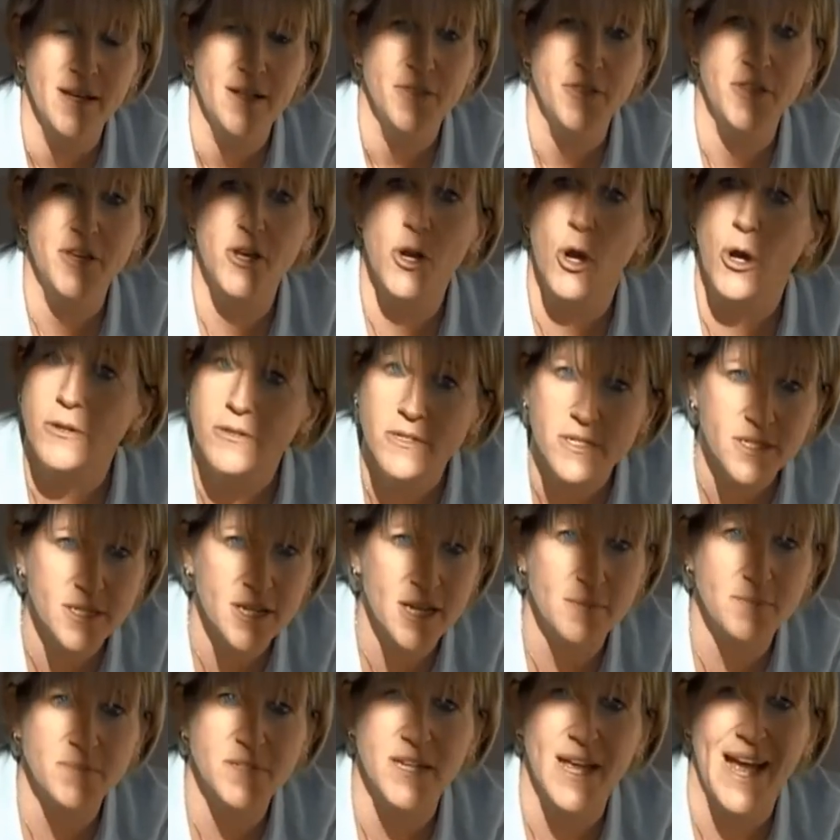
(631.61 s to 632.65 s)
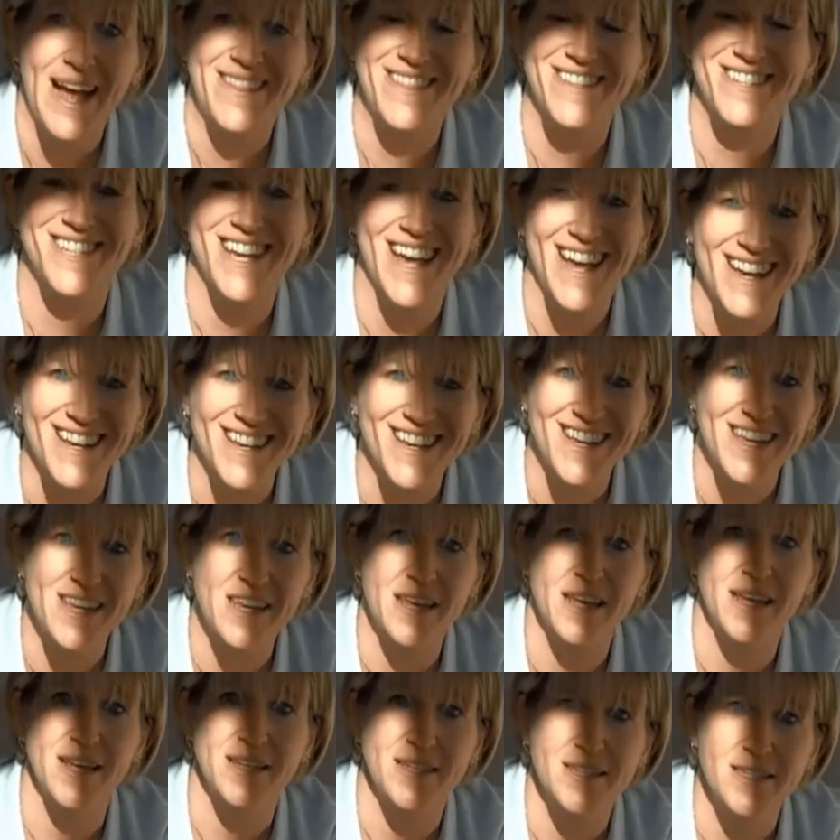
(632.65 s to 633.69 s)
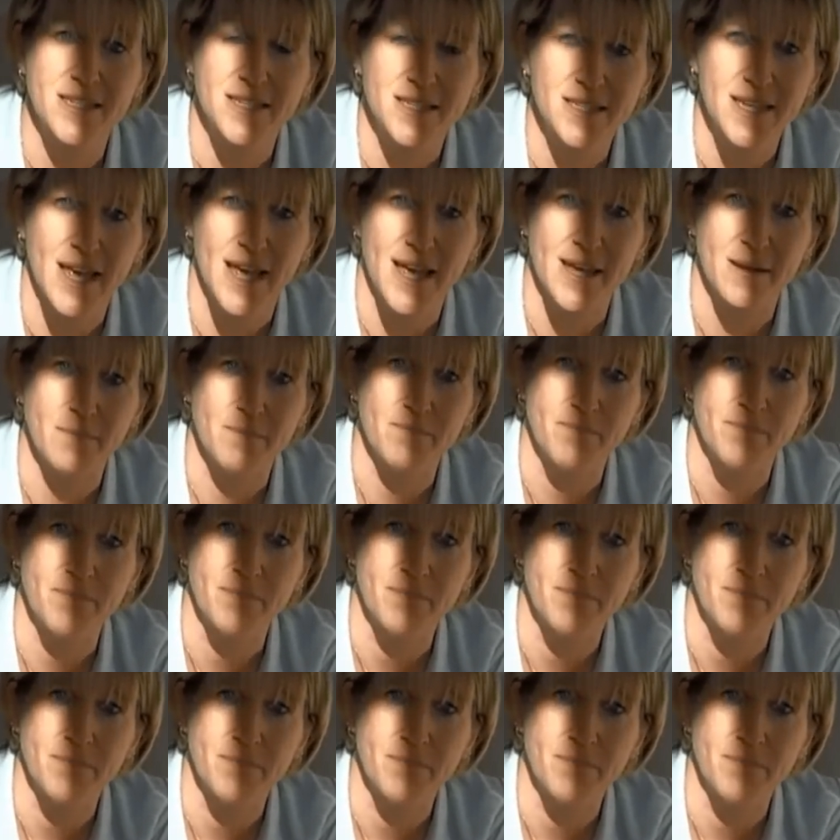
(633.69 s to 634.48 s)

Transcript: The concept and the technique is the same.